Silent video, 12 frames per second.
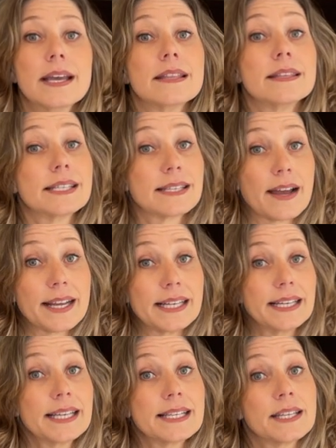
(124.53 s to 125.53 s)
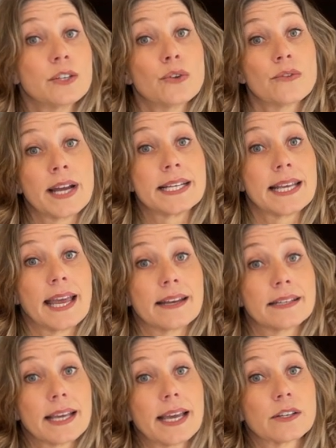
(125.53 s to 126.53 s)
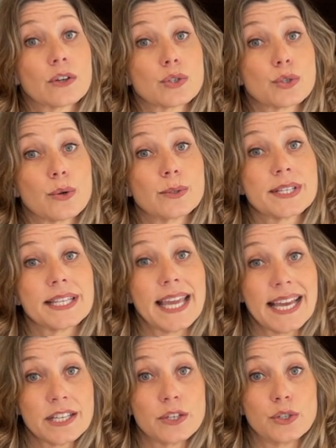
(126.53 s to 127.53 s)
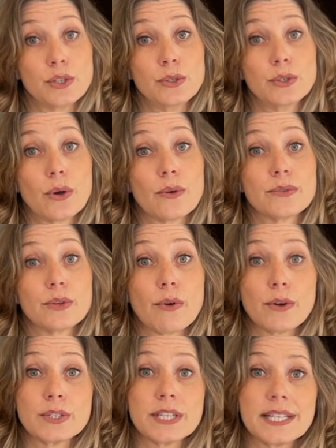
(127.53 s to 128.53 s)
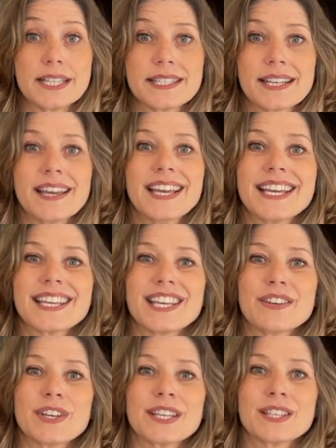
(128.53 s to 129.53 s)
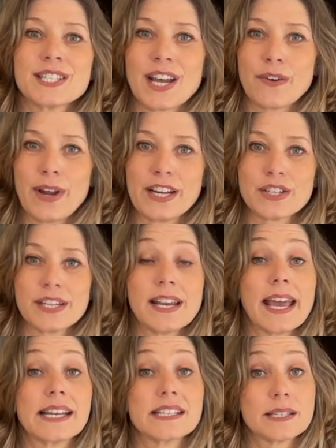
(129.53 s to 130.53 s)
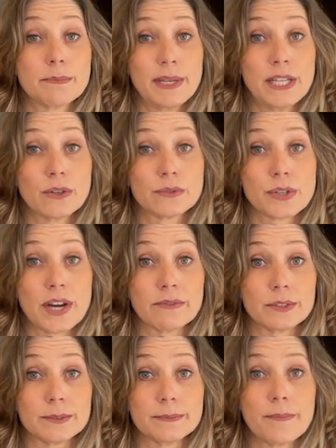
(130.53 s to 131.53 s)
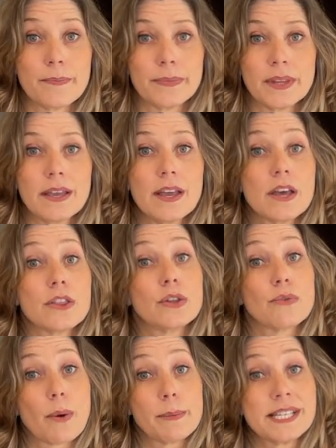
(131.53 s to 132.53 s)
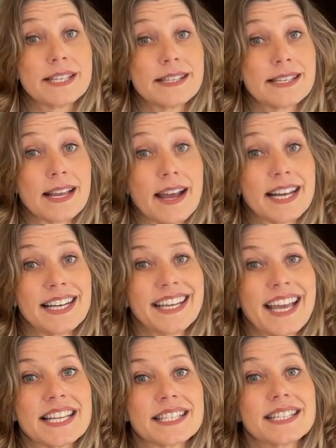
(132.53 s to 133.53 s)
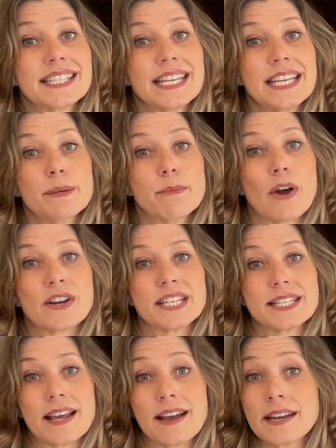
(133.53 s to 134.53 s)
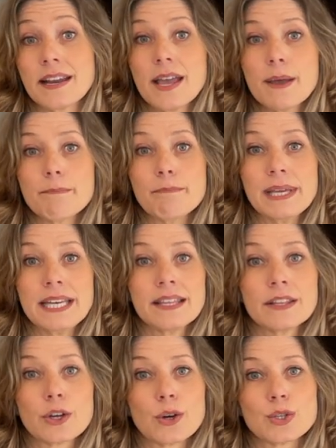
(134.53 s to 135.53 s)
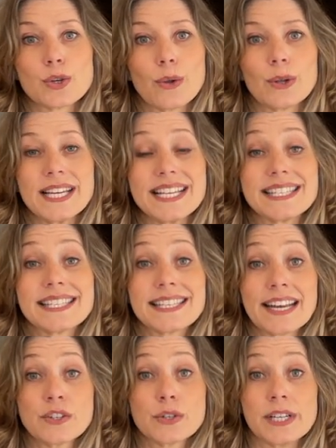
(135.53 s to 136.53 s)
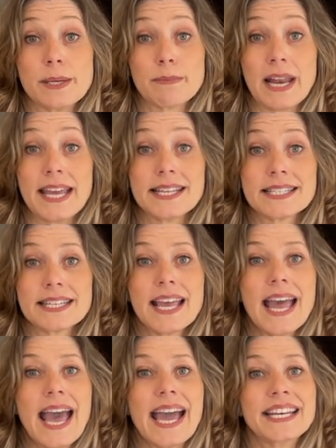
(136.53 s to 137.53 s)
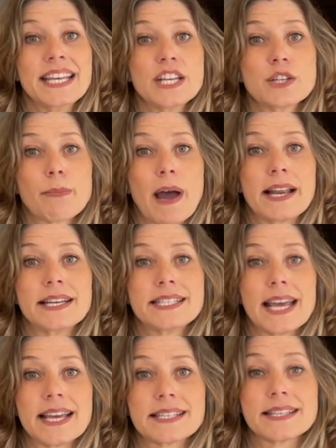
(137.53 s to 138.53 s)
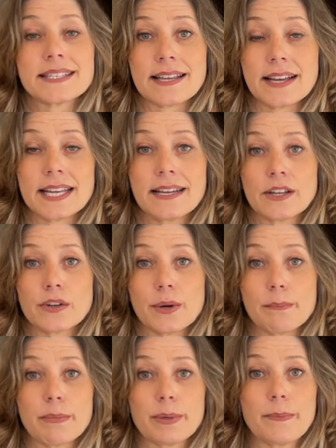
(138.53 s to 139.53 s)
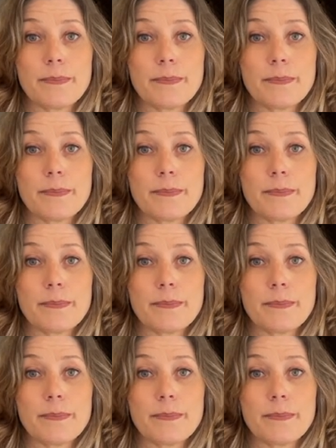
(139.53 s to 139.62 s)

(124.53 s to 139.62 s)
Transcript: The cyclic is in your right hand and controls the attitude of the rotor disc, giving the direction and speed of travel. The Robinson cyclic has a T-bar design, meaning the control is centrally placed and each pilot has a cyclic grip.